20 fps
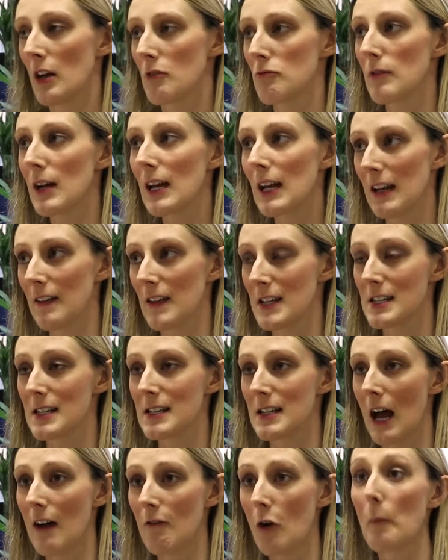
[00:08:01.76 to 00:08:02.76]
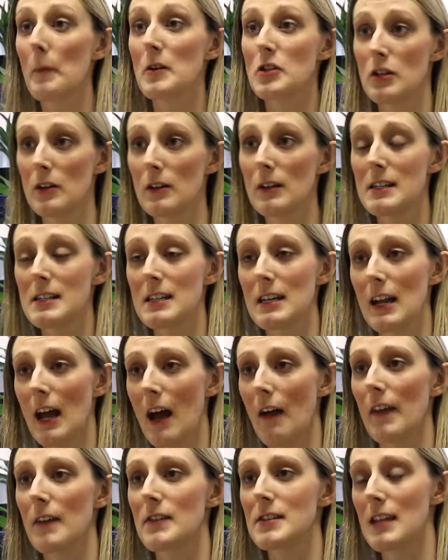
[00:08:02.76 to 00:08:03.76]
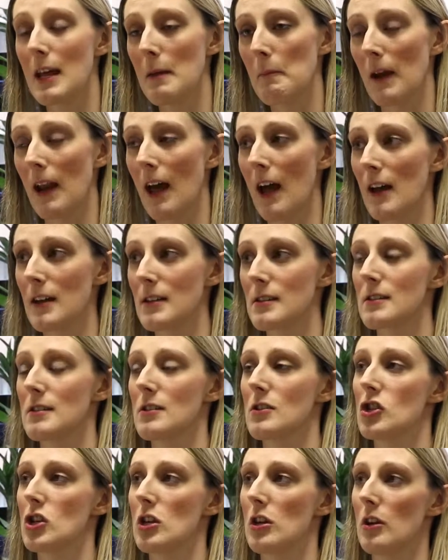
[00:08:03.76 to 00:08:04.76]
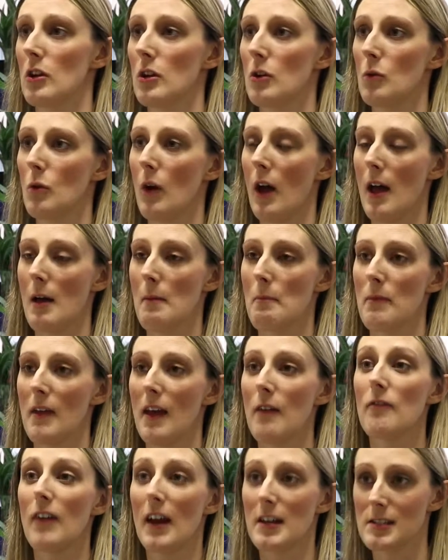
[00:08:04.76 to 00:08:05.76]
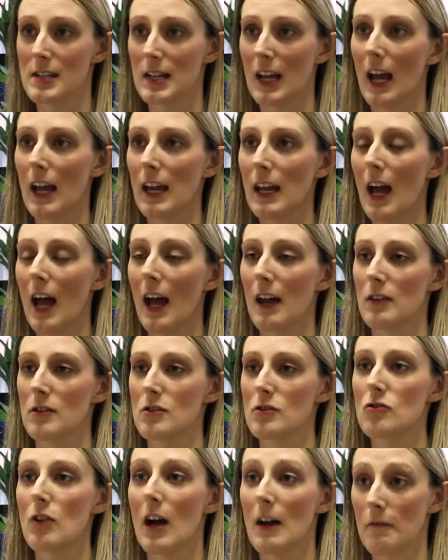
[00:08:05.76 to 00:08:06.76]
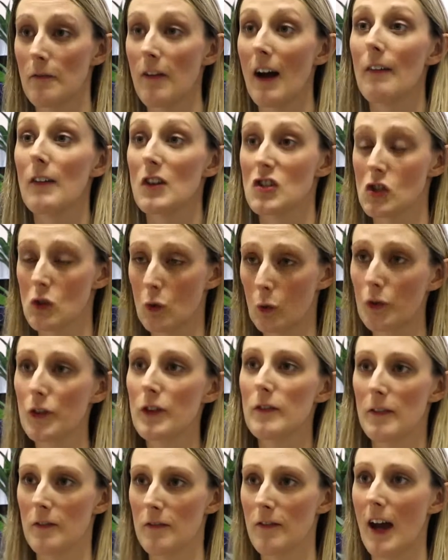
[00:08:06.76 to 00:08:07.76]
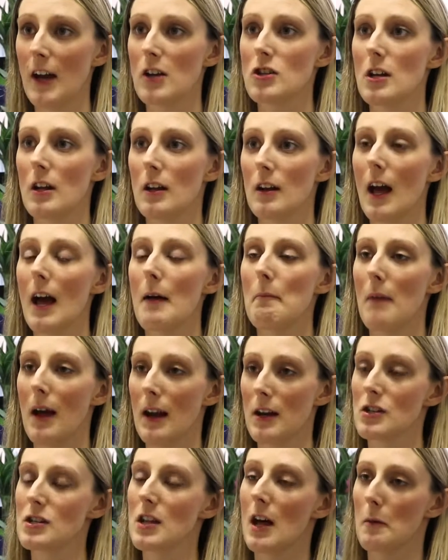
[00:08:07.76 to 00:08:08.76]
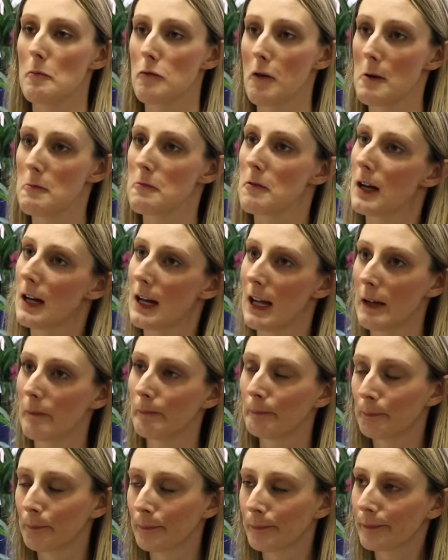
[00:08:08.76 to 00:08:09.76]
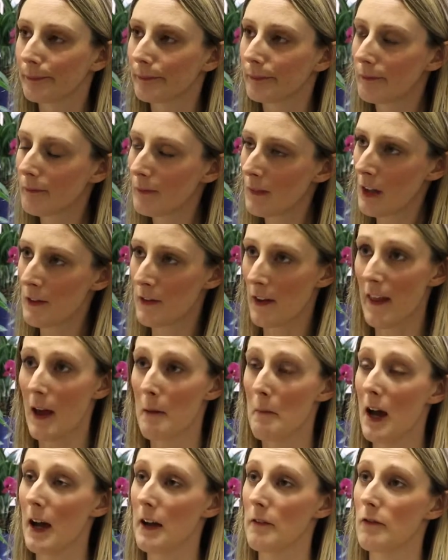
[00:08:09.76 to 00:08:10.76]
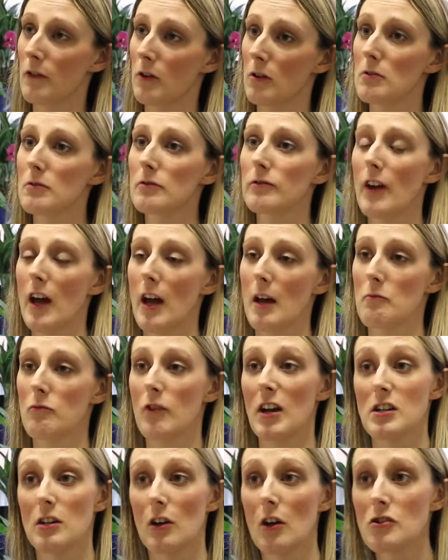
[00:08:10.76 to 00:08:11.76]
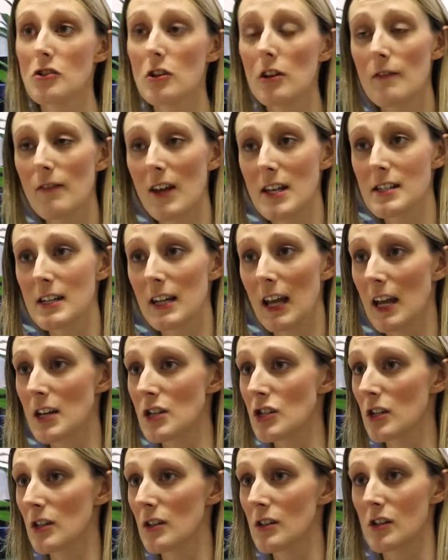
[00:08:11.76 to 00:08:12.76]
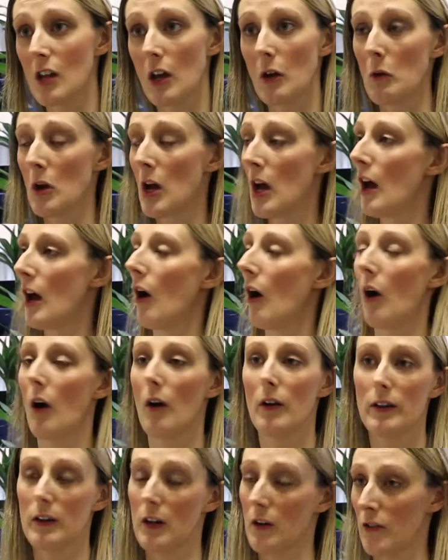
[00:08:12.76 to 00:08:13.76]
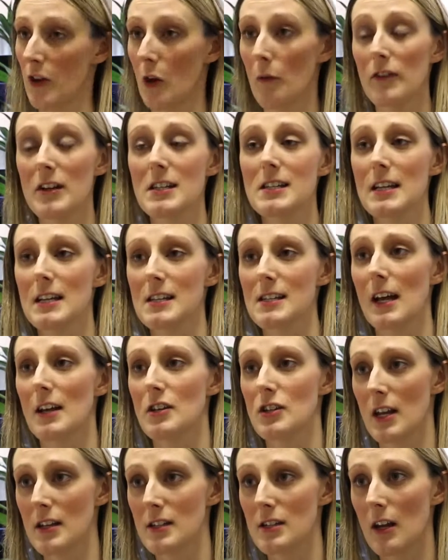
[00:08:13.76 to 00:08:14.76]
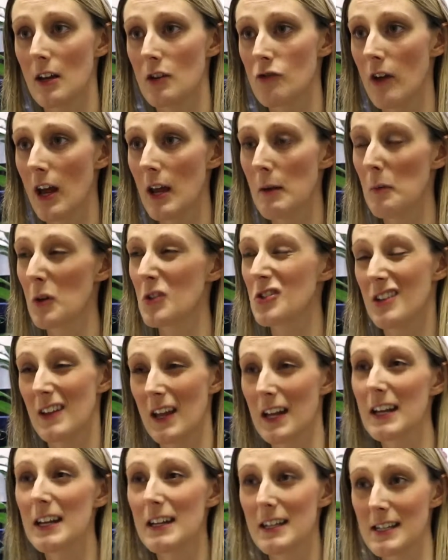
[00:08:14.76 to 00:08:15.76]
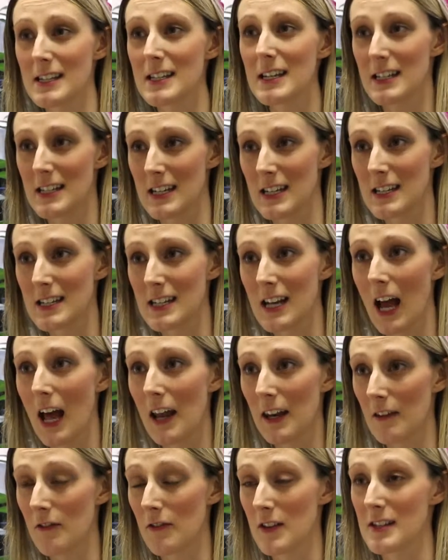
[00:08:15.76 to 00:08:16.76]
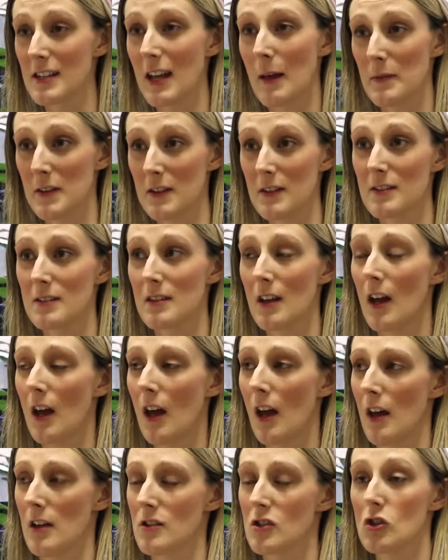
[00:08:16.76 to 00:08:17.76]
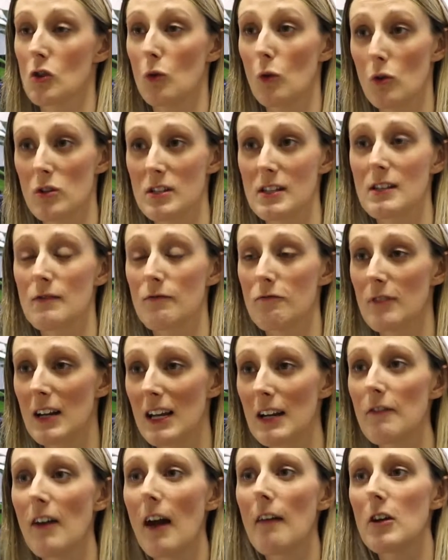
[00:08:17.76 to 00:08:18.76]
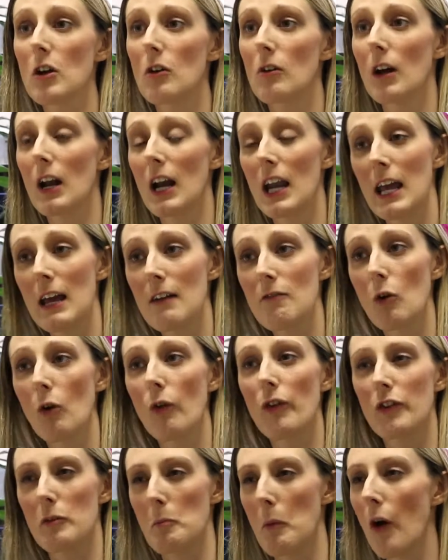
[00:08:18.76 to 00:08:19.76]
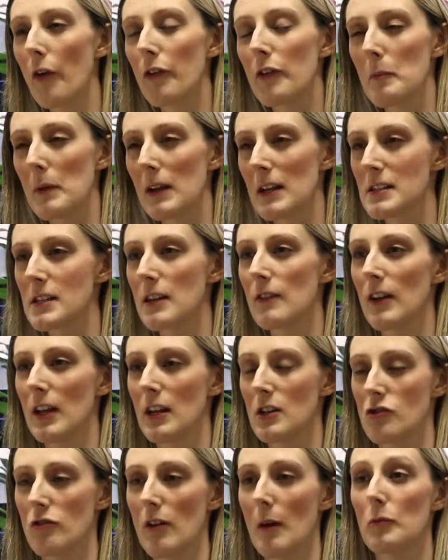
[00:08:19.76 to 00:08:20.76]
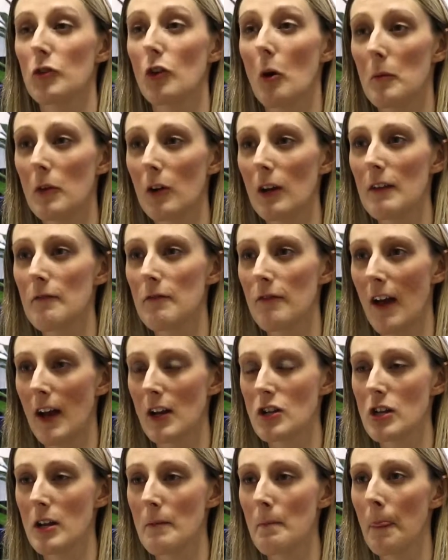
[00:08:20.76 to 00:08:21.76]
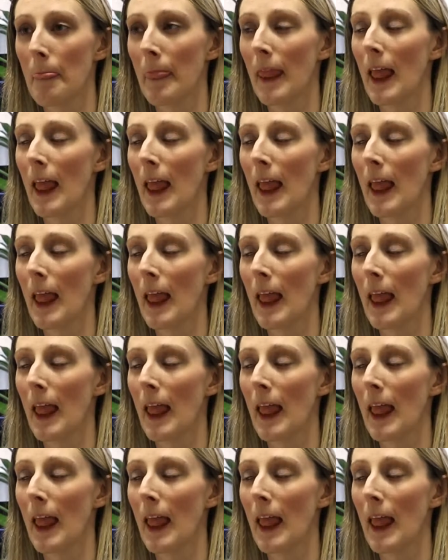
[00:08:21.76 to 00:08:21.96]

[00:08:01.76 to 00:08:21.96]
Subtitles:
really this is our opportunity now they've stabilised to investigate and try and find the source of infection and manage that appropriately. So that might involve radiological investigation, so the obvious things like chest x-ray, but do they need a CT scan if the sepsis source is really very unclear, or there's a possibility of intra-abdominal infection,